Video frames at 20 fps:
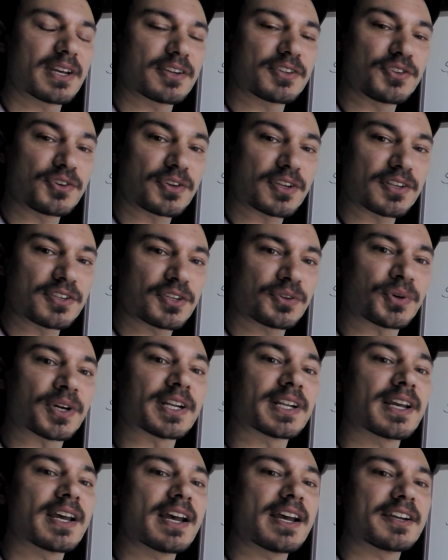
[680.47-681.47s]
You can do it.
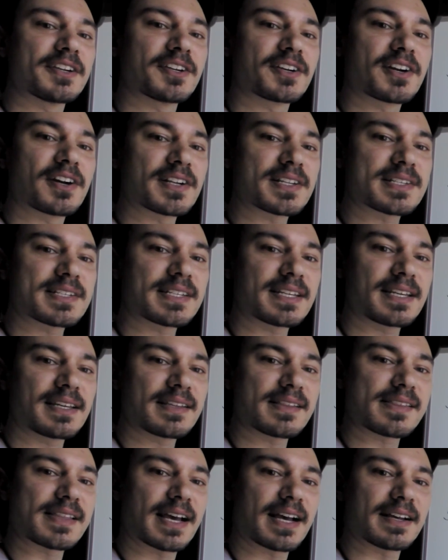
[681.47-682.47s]
You're going to see
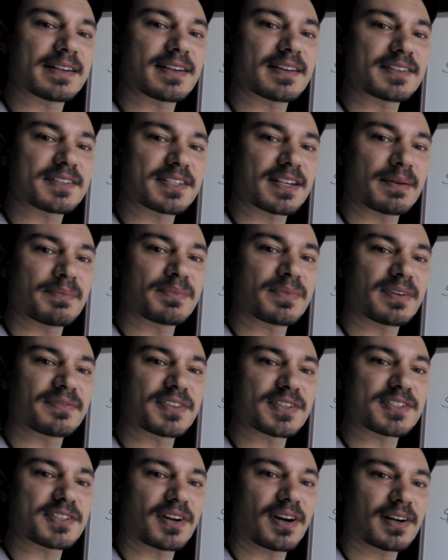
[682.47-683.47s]
that some of
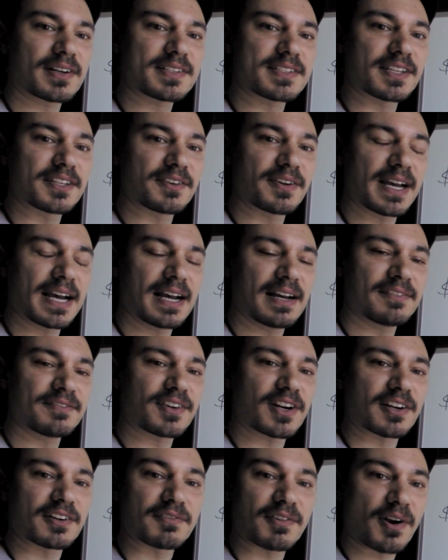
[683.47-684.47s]
the stocks that you have
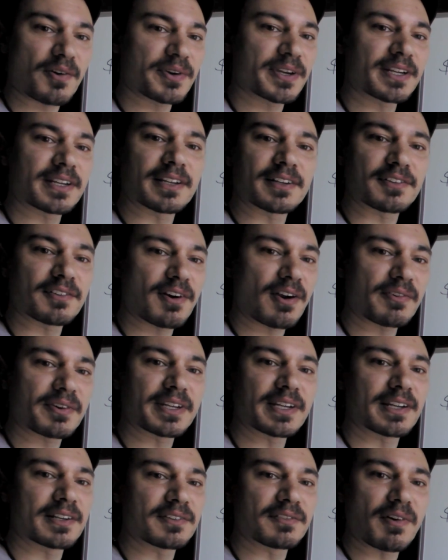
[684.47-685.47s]
are growing and
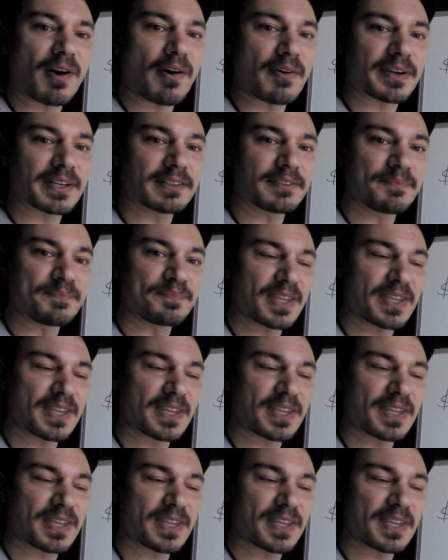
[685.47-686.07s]
growing and growing.